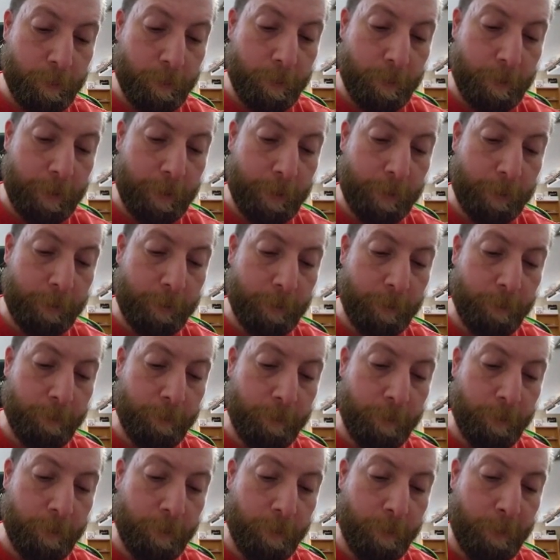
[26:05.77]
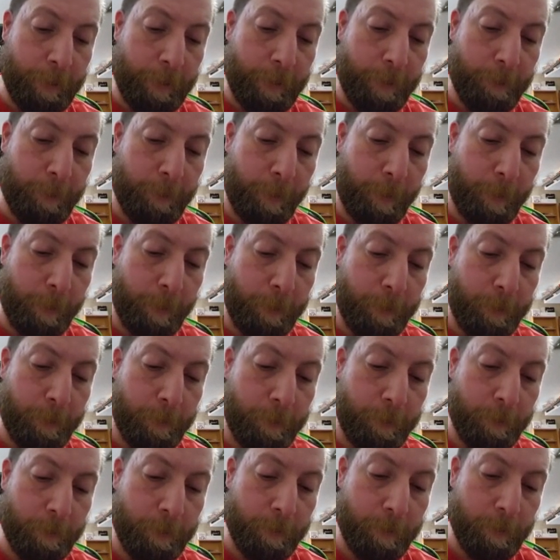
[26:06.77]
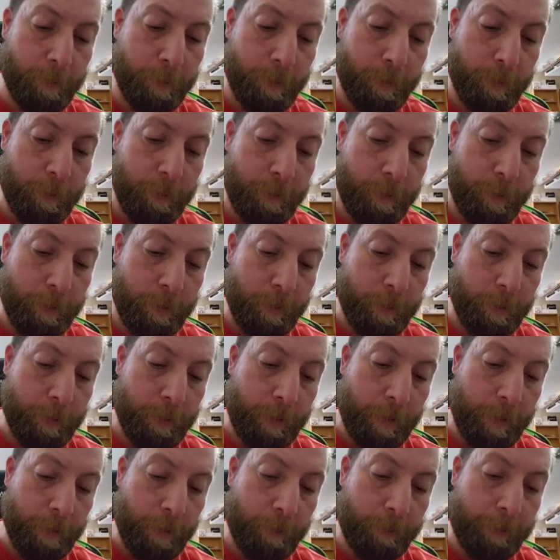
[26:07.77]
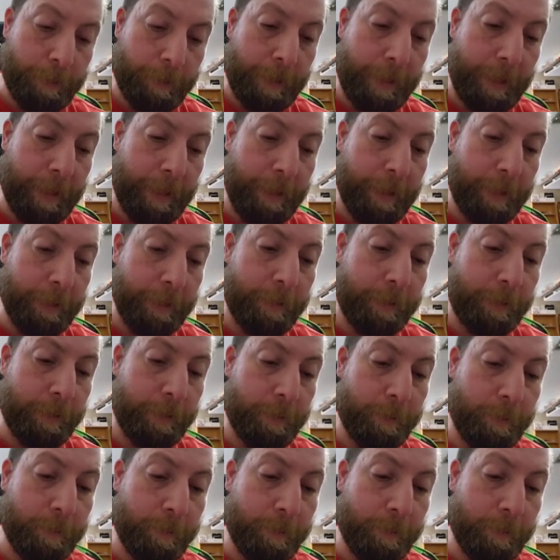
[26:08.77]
Nice Volpe purple. I will take it.